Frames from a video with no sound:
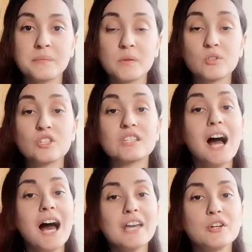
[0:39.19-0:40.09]
which is
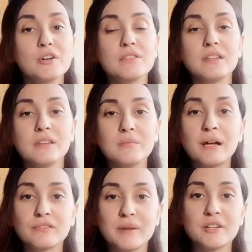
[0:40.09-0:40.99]
higher than the
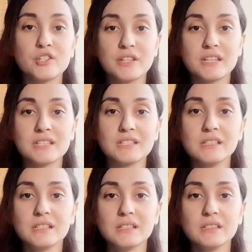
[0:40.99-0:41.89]
amount of energy that is
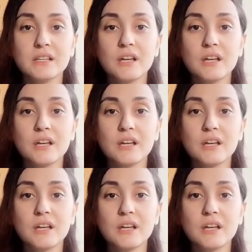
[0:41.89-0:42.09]
needed